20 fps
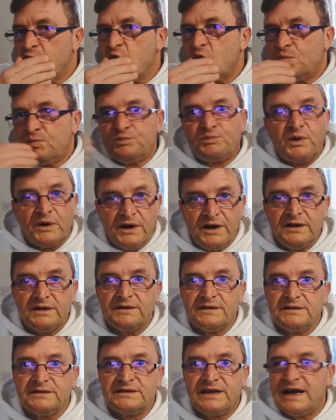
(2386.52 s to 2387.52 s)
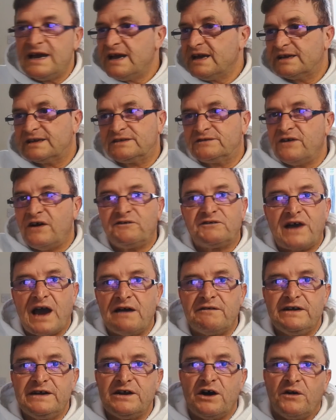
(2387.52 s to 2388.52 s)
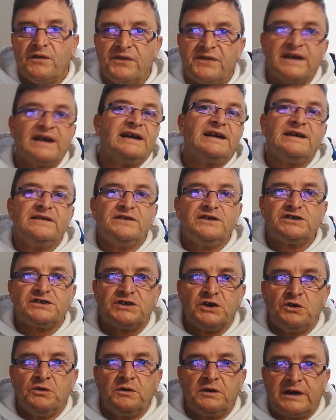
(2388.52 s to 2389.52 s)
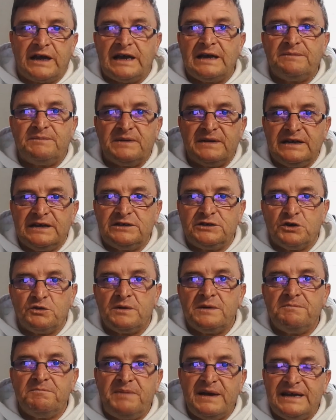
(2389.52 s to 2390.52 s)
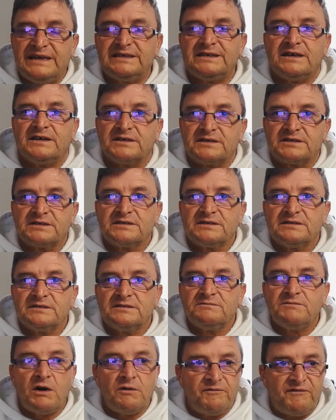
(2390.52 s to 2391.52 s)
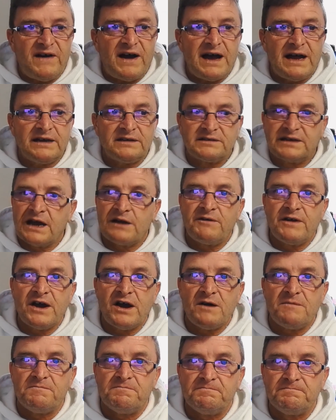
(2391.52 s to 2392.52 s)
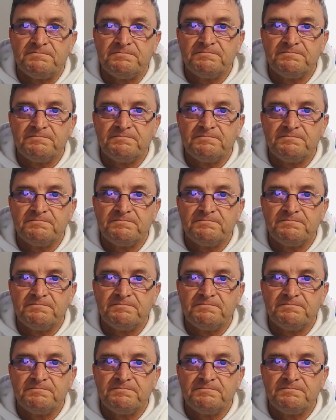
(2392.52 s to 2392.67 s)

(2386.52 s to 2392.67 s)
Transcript: But they have carried on thinking they're still keeping it doing business. Well, fine, carry on.